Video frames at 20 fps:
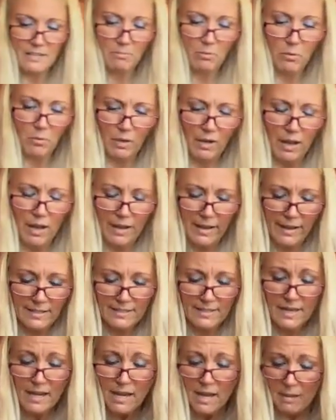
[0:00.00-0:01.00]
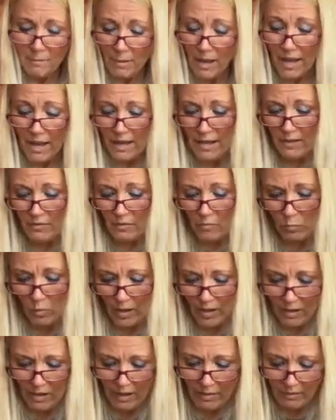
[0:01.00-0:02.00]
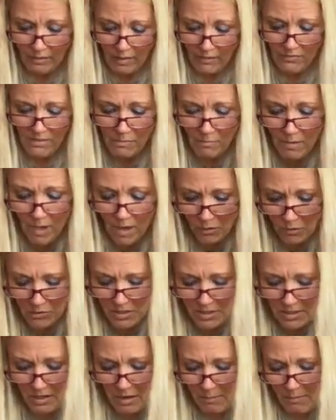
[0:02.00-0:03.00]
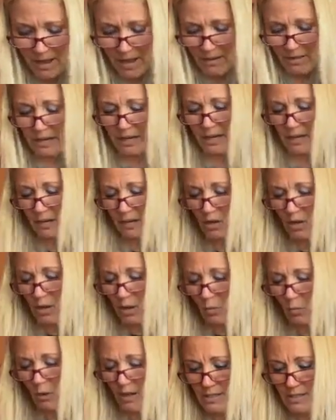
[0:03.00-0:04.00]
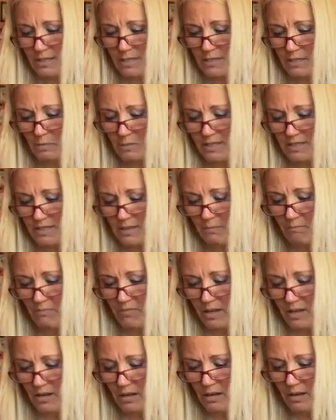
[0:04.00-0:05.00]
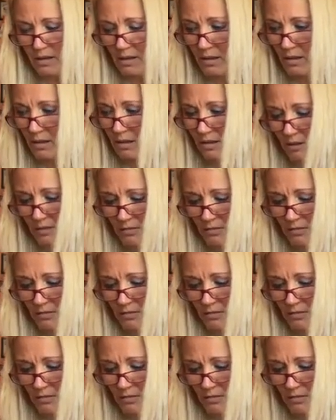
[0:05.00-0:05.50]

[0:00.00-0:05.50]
I love the most about it was this was something that Log Home Dad and I could both do.